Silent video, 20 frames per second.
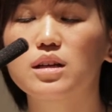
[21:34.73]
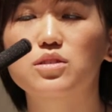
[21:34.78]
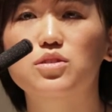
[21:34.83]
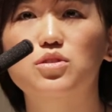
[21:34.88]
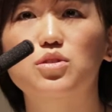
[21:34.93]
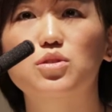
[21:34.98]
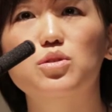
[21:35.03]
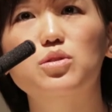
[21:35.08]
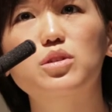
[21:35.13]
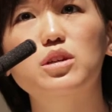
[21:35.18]

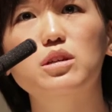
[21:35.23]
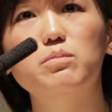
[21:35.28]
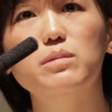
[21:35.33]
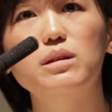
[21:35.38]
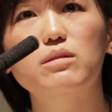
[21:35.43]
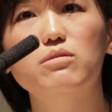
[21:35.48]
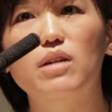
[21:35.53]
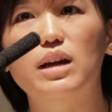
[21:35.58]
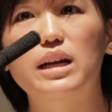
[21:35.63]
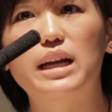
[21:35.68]
so you could
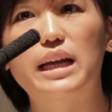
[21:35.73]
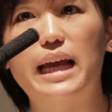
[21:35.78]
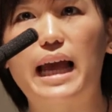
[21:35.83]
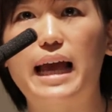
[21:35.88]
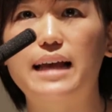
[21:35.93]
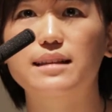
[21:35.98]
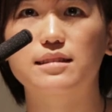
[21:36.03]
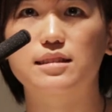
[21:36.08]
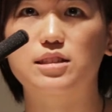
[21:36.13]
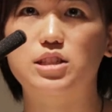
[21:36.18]
be running
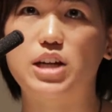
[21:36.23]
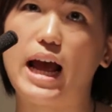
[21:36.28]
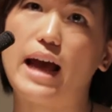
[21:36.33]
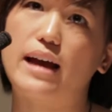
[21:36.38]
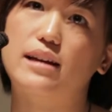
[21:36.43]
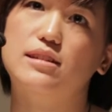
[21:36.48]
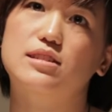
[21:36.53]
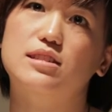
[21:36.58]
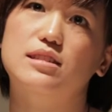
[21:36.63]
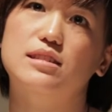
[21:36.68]

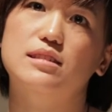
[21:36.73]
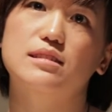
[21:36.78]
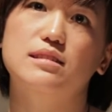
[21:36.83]
SJAS,